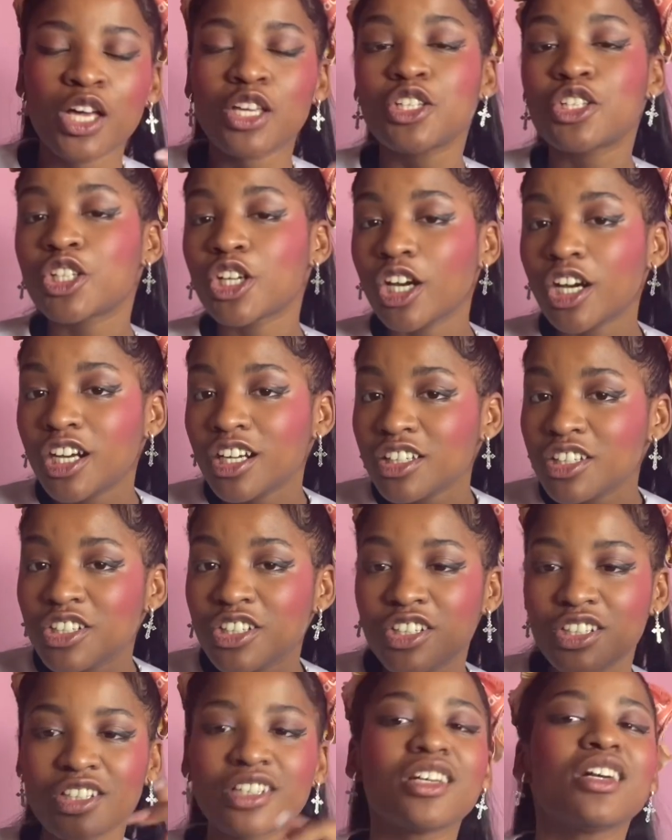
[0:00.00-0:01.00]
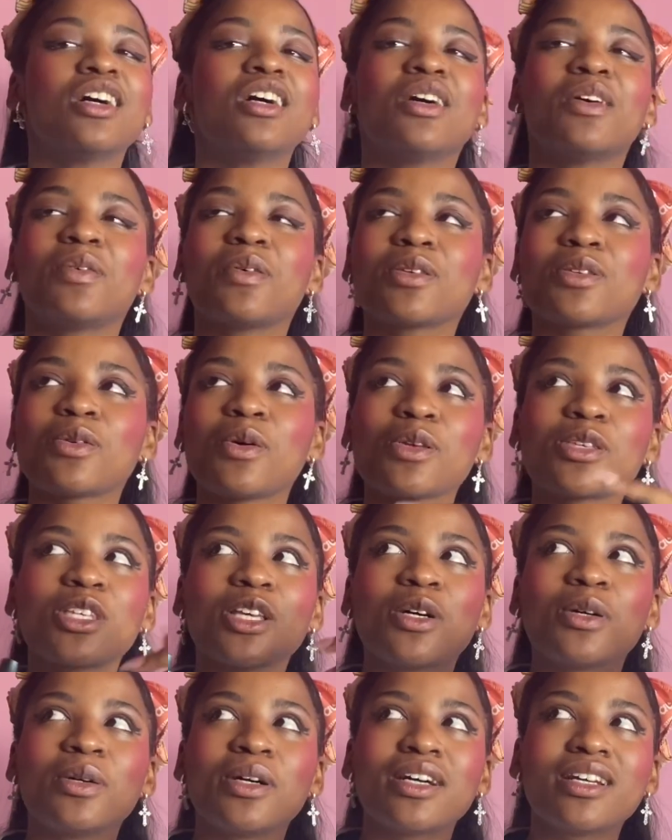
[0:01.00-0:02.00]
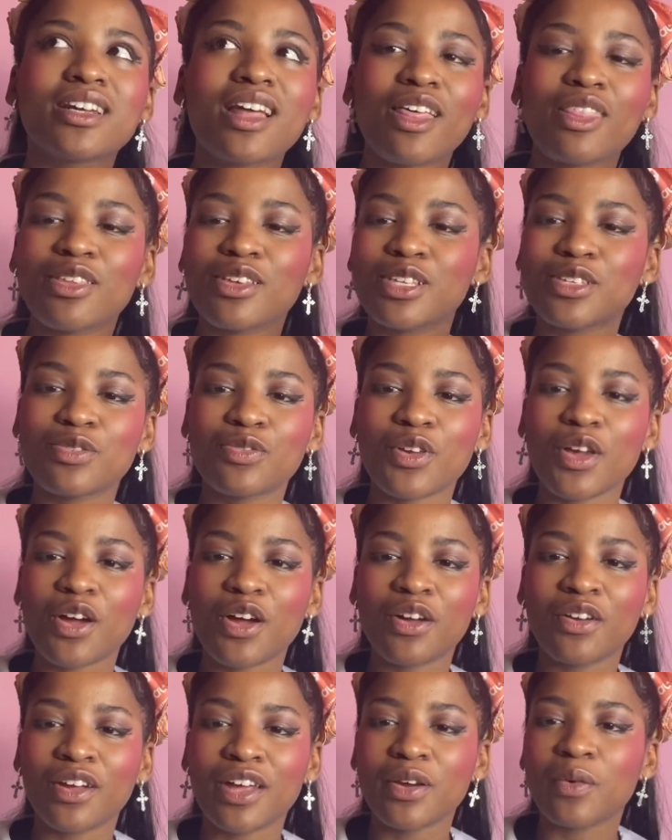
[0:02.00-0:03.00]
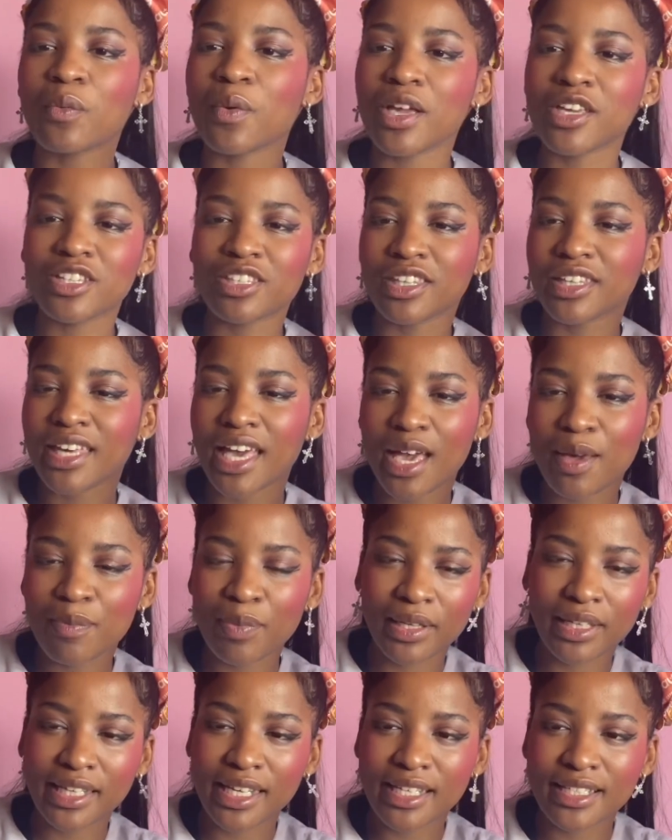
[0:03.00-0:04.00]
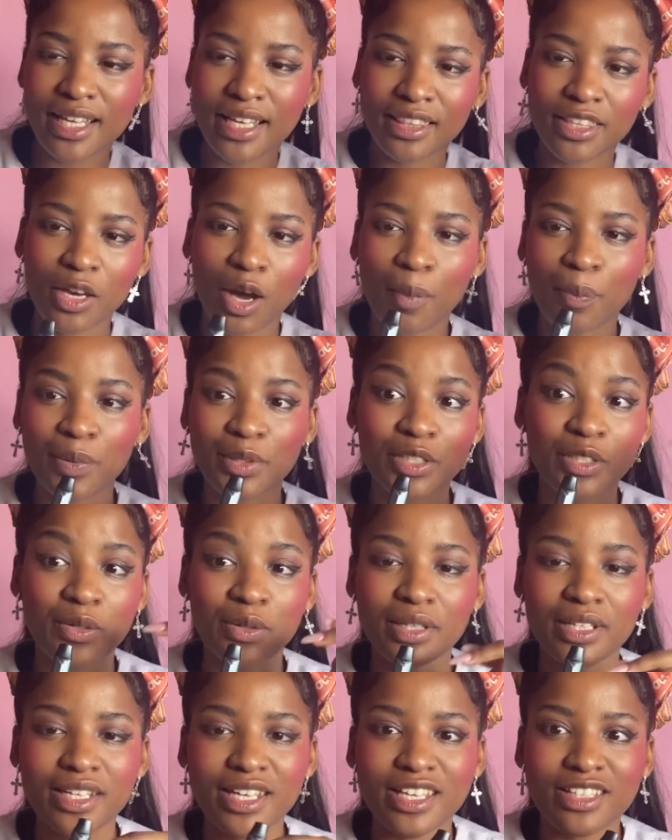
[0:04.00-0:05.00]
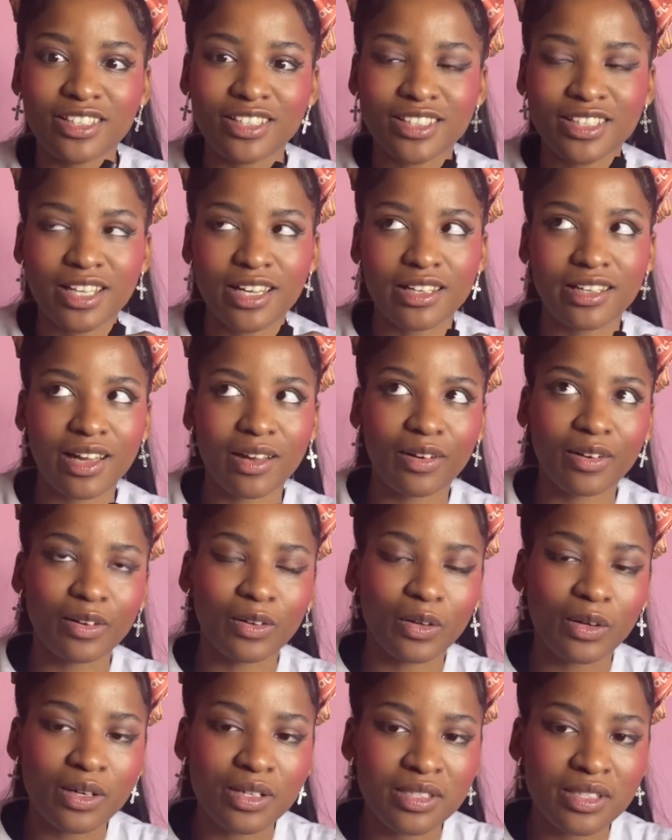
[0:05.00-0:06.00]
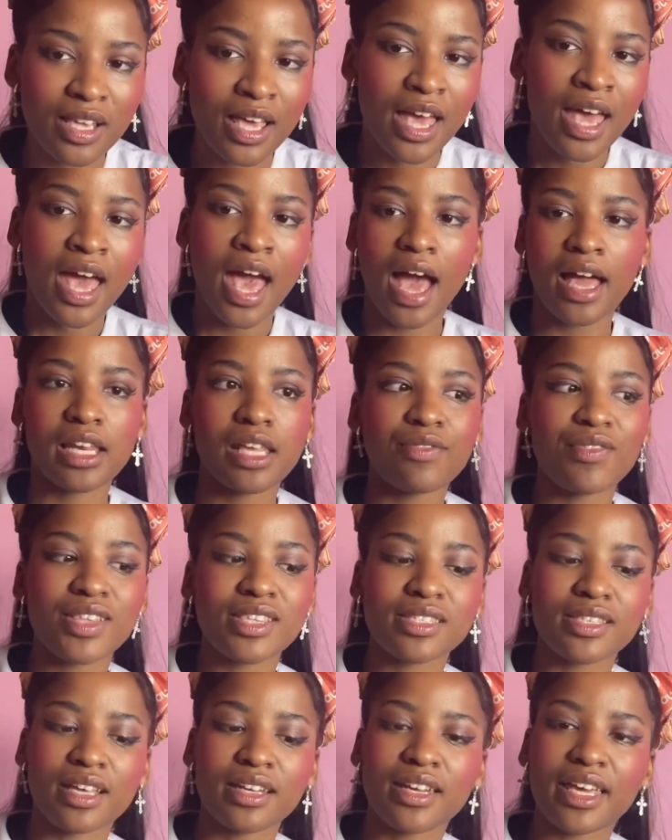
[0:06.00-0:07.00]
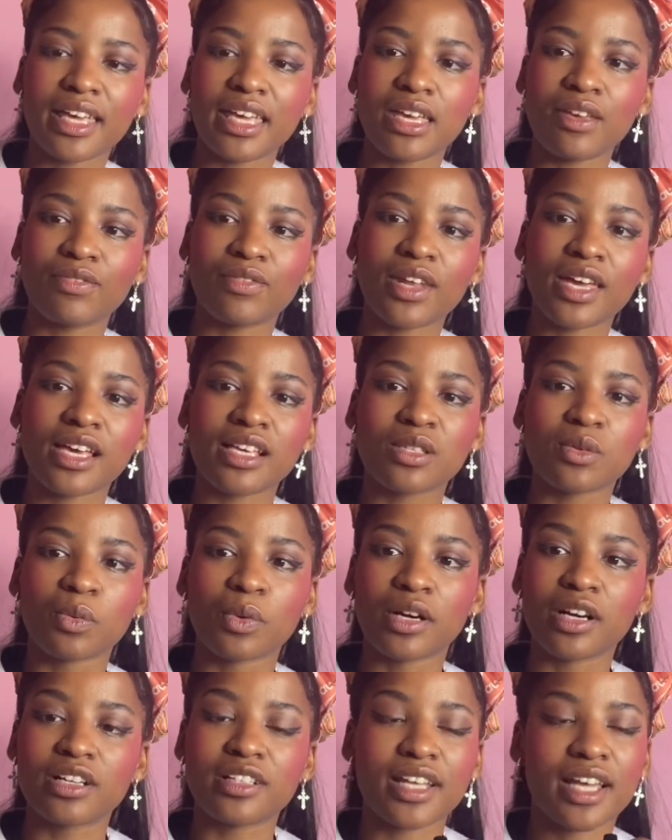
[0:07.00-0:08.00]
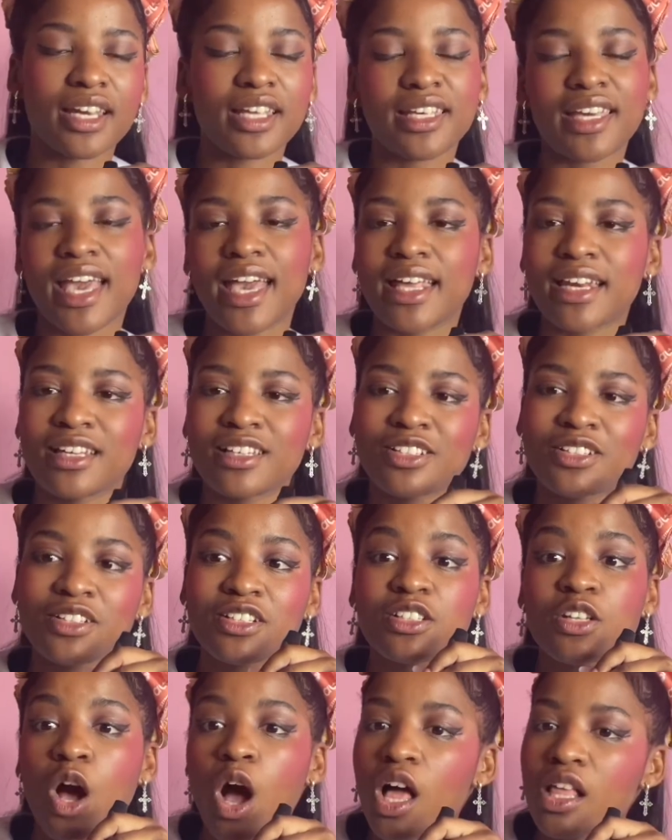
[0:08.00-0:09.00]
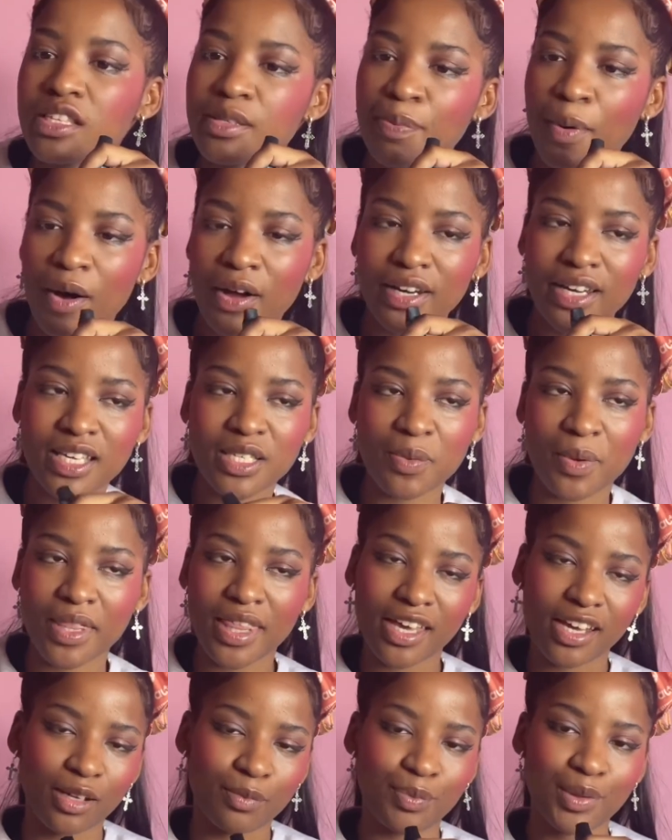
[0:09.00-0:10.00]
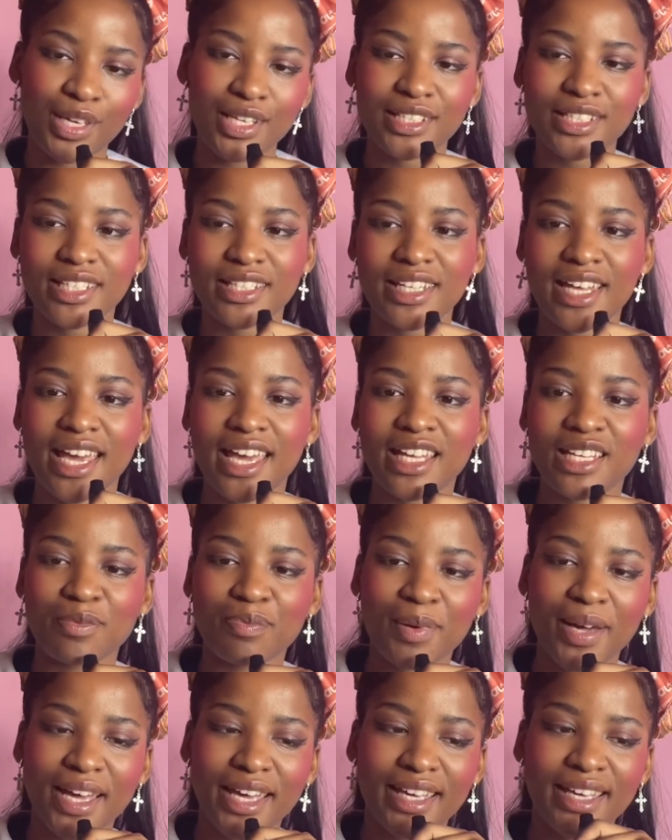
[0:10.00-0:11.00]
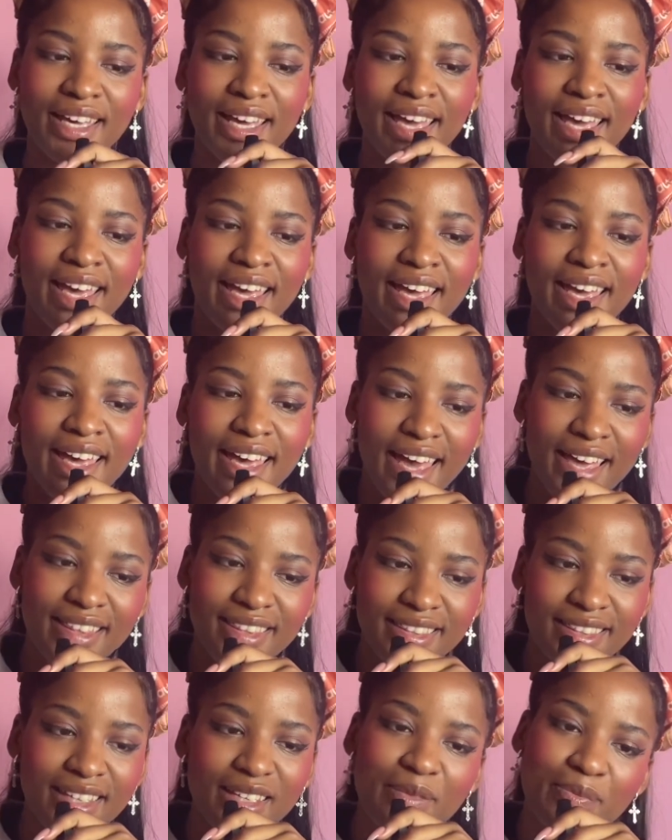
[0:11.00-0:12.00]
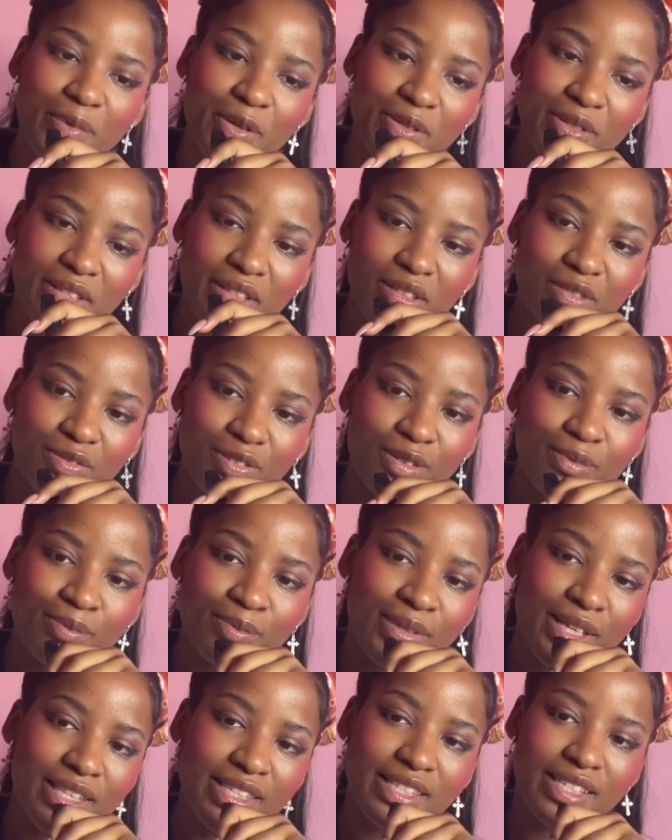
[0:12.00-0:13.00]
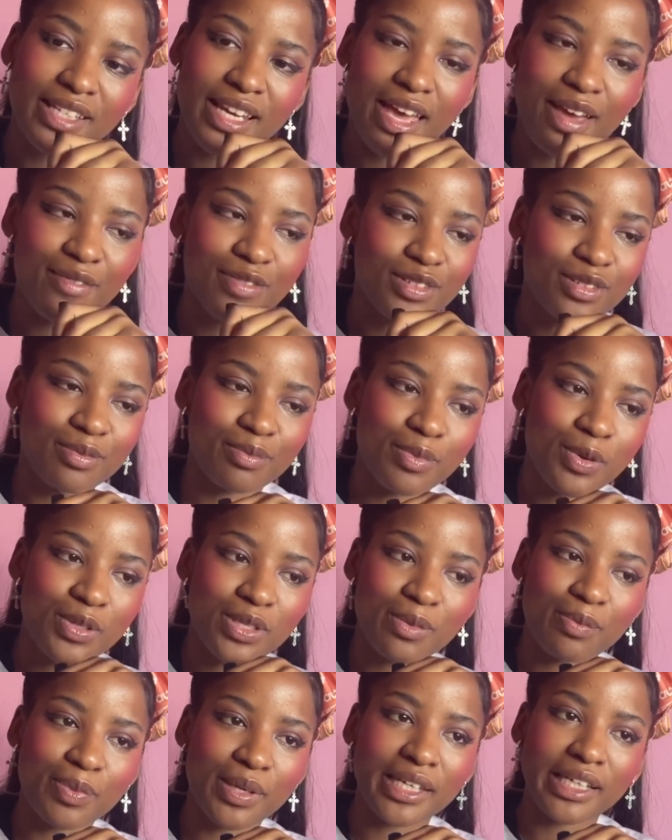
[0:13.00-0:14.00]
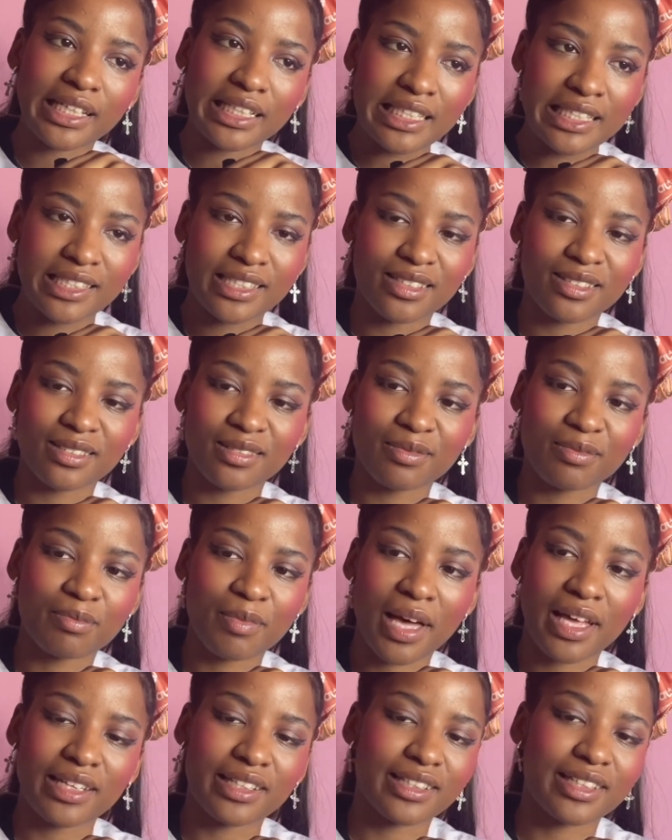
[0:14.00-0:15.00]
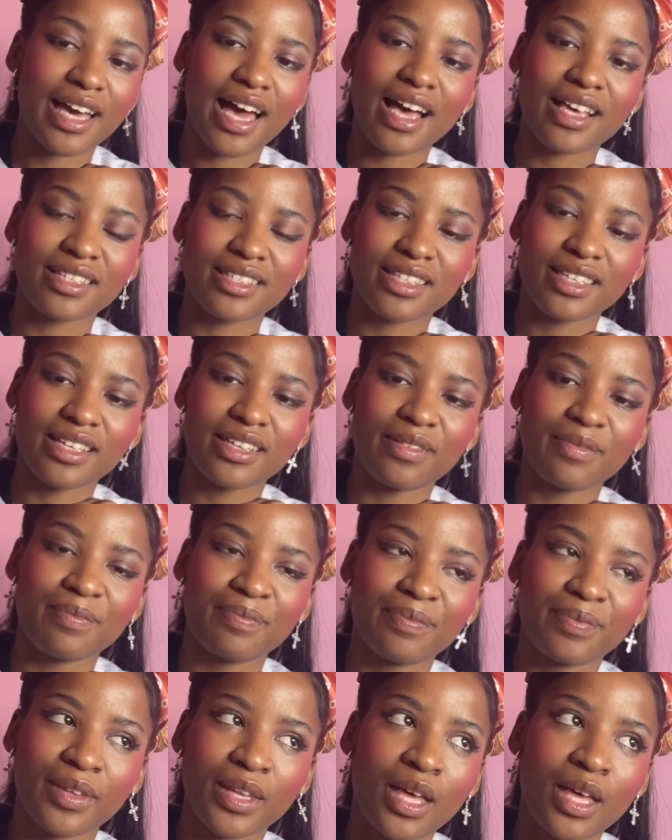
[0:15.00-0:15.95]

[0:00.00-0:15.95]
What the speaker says: Church was also another sphere in which the Cape elite had the opportunity to turn out looks, and even Sunday evenings were dedicated to dance parties where they could be entertained by ethnic music from enslaved Mozambicans in Malagasy.